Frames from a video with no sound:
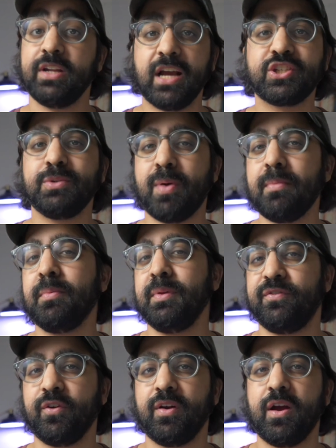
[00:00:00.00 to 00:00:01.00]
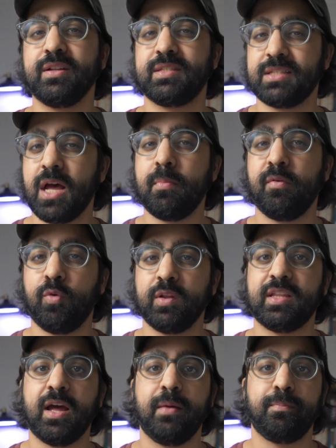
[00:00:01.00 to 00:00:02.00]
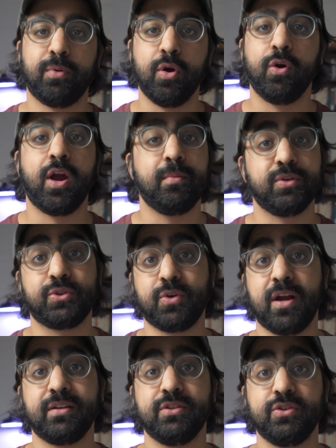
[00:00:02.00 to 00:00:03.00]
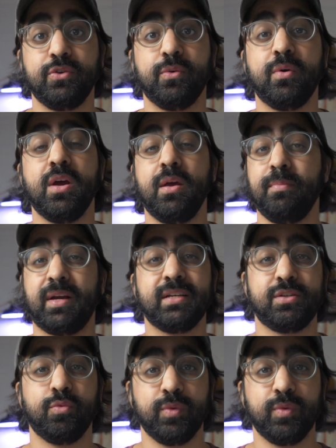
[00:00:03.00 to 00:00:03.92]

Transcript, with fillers: can actually probably figure out some of what that program is trying to do because it